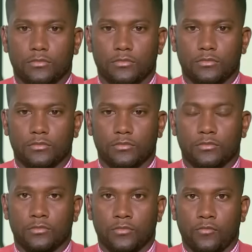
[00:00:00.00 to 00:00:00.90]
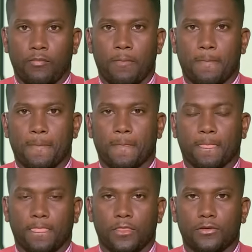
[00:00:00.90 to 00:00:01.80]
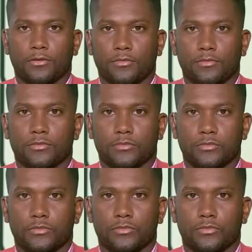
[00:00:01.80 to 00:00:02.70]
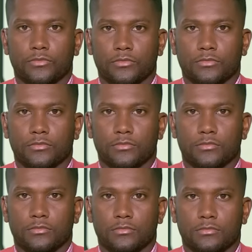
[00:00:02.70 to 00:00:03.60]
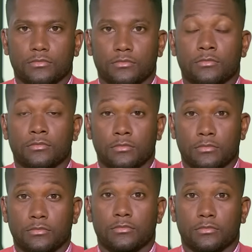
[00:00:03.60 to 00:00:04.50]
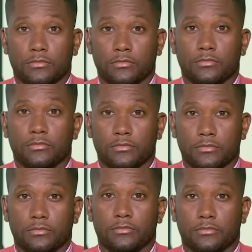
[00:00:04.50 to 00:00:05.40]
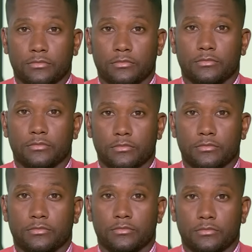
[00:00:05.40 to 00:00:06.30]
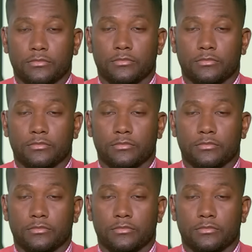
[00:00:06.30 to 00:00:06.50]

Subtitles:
(not speaking)